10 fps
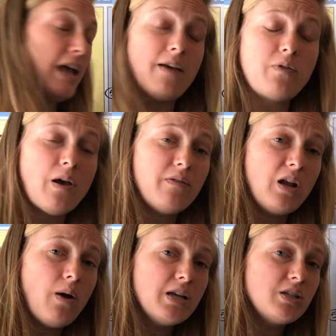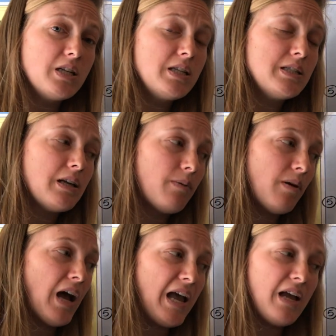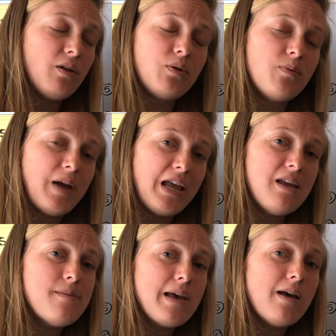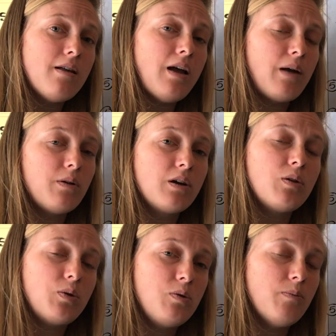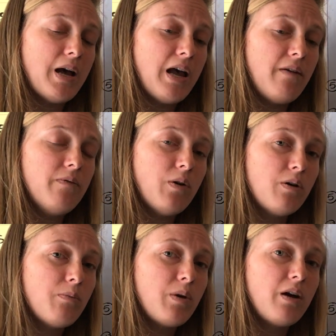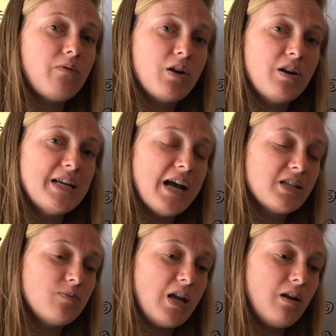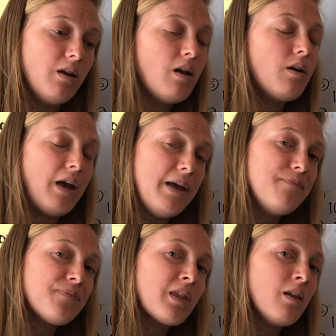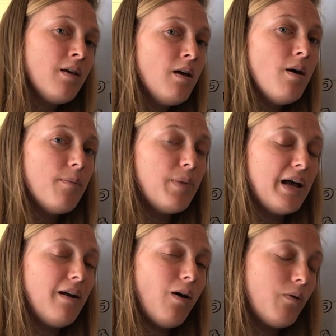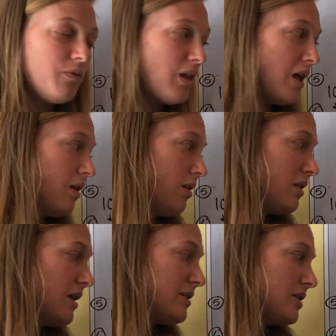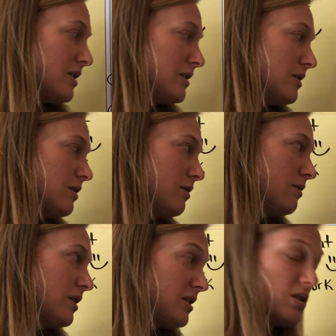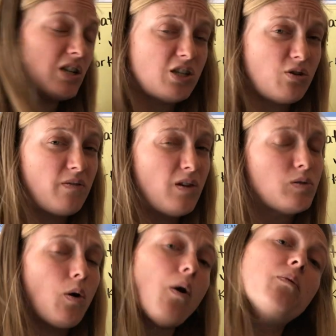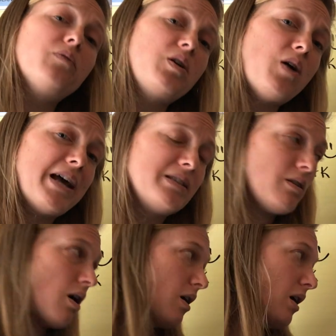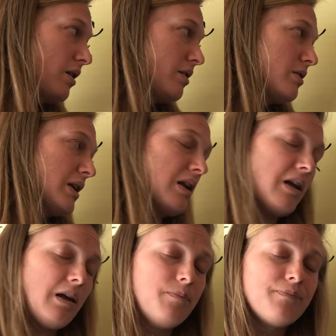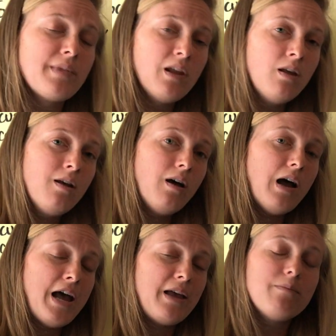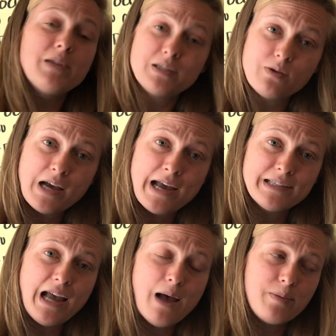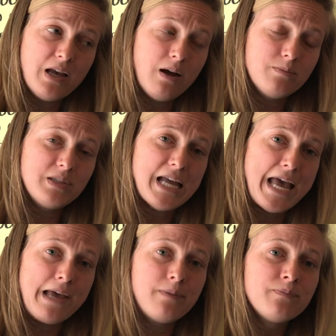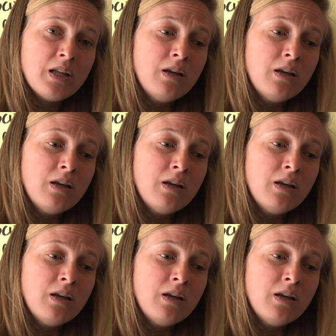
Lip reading: If you have any questions, I include my email. I will include my phone number for you to text me, okay? But hopefully this is just a review, so hopefully you guys are understanding it. I miss you guys. Happy hump day.